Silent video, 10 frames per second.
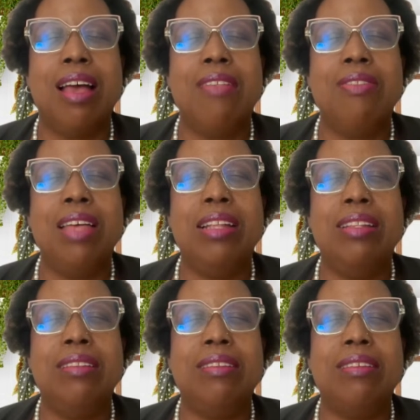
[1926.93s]
And
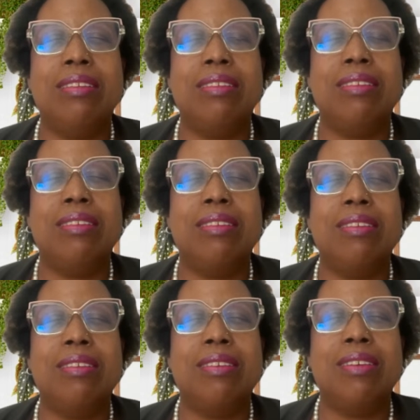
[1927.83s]
that
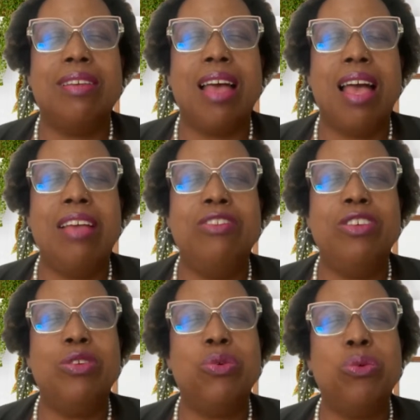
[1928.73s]
as
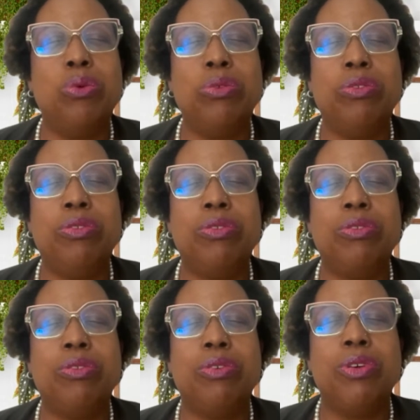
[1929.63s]
she
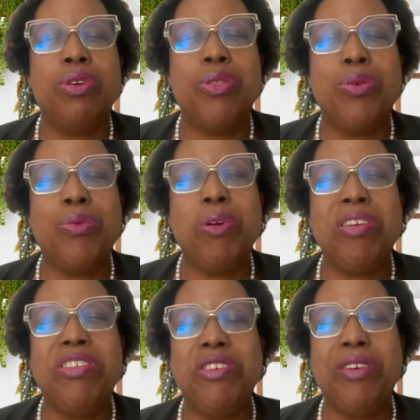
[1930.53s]
goes through
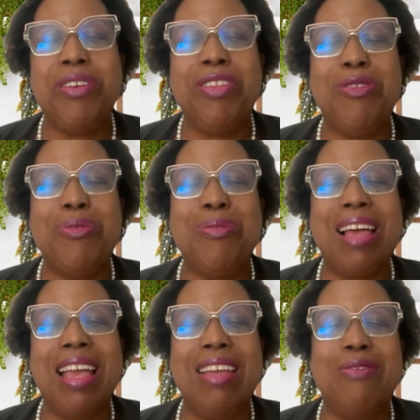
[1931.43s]
her journey through
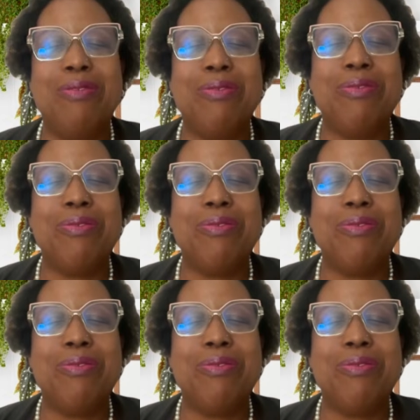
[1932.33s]
life,